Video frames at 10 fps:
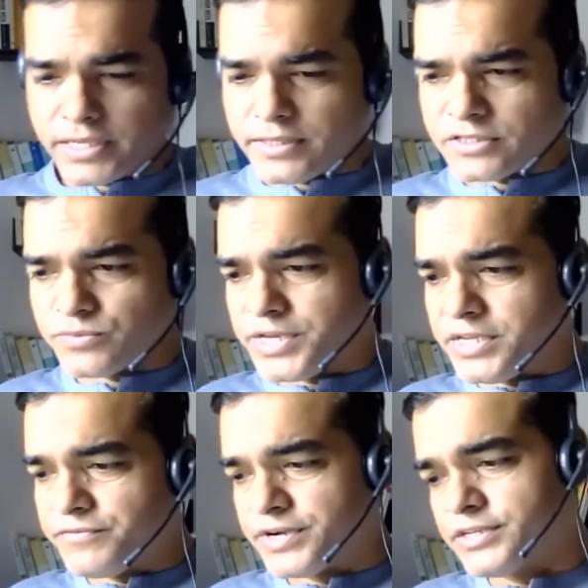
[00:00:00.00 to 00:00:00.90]
In this way,
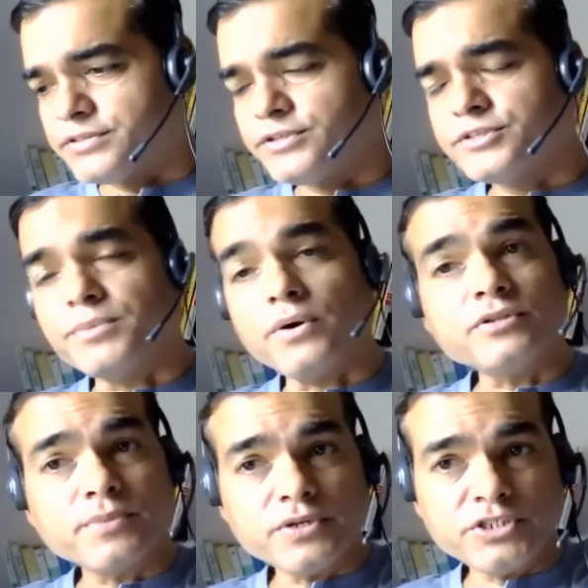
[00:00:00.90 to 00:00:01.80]
dear friends, these
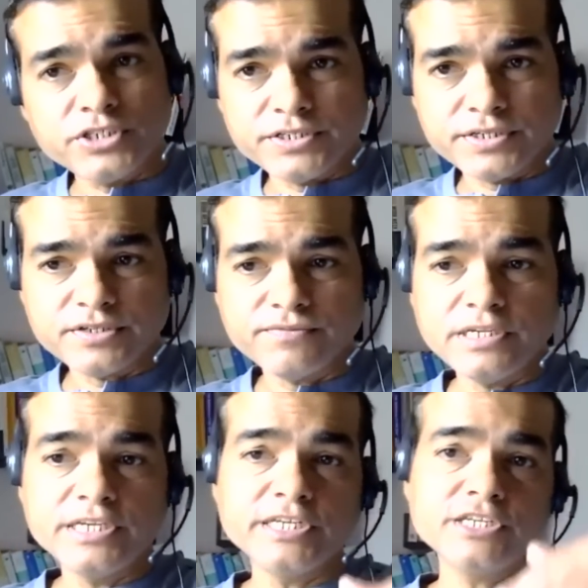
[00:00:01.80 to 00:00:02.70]
small, small changes
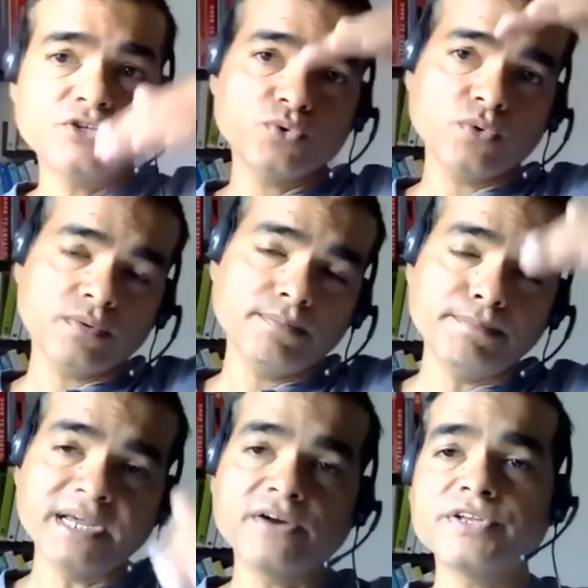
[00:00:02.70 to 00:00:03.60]
will lead to
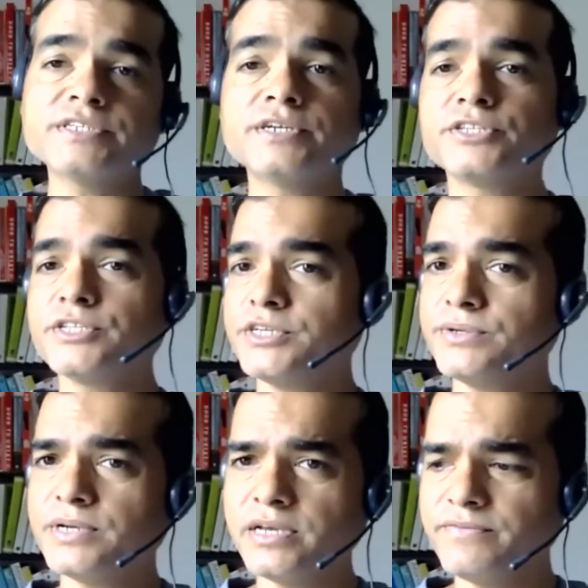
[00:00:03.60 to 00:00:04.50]
bigger results
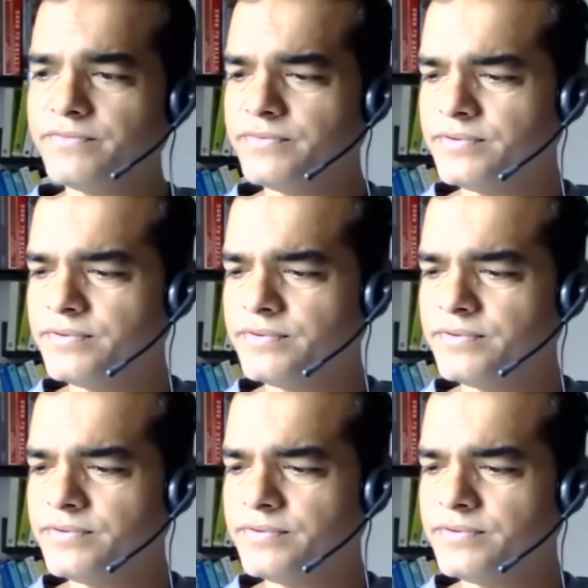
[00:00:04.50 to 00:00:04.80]
in your life.